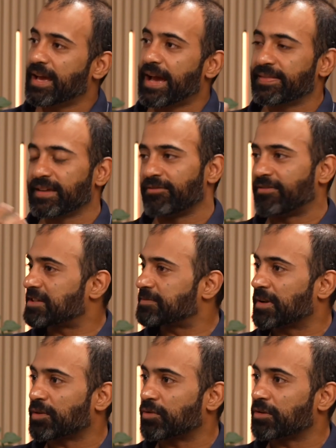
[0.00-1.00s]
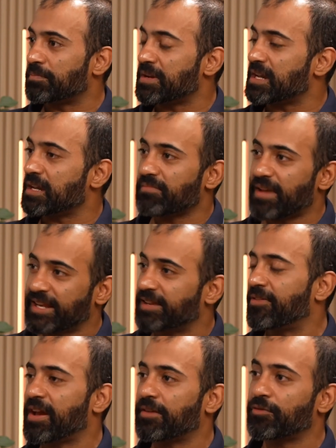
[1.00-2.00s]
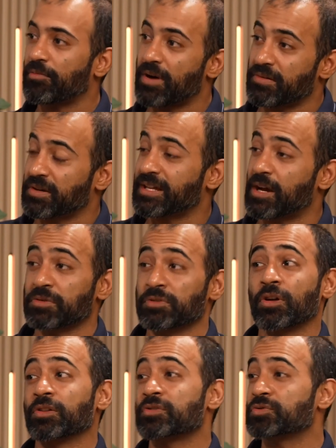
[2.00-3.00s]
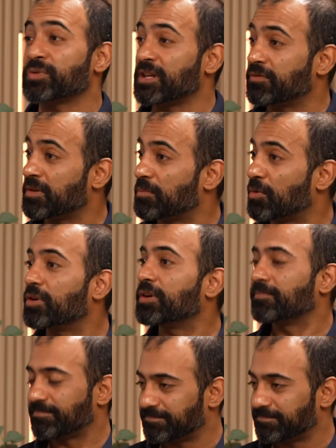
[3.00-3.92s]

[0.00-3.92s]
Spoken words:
And the investment could be anywhere from $100,000 to even more.